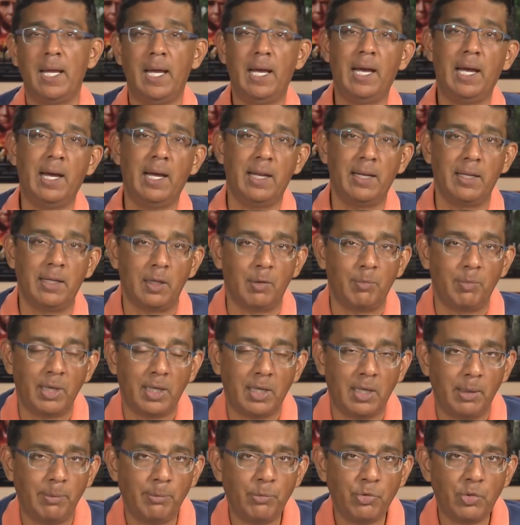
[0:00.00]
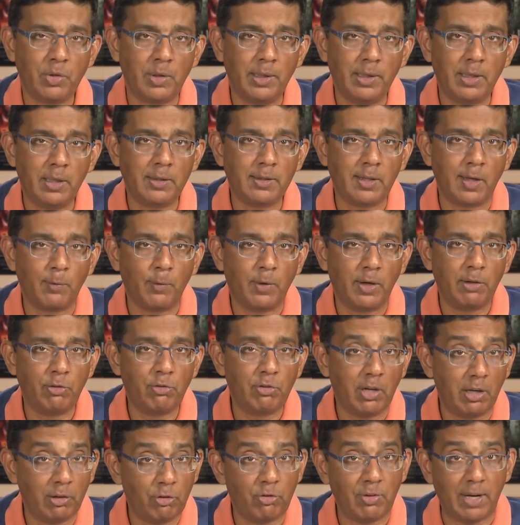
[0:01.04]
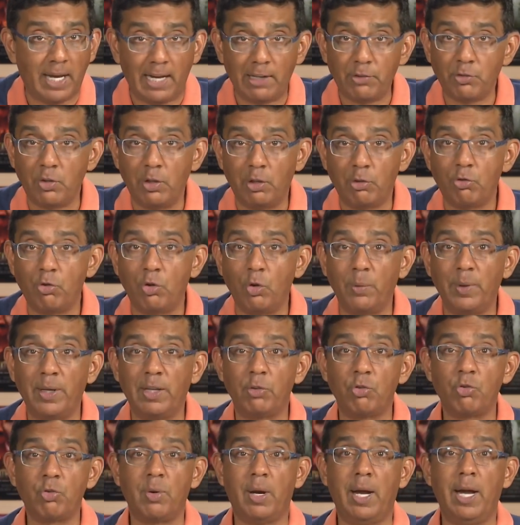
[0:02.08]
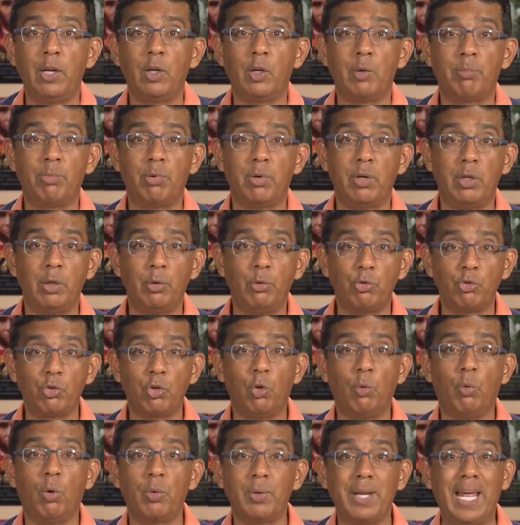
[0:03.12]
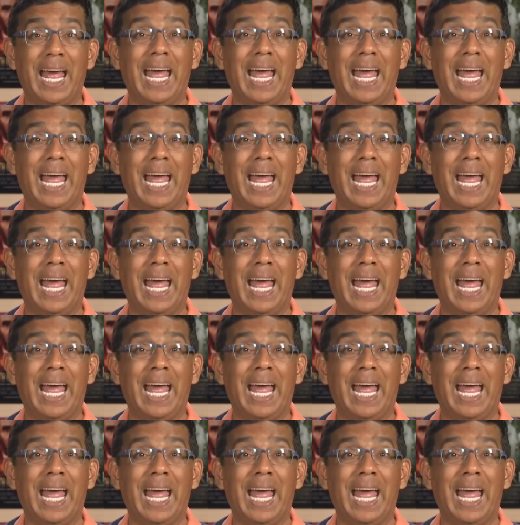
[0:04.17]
and it becomes clear that what Judge Jackson is doing is trying to produce, quote,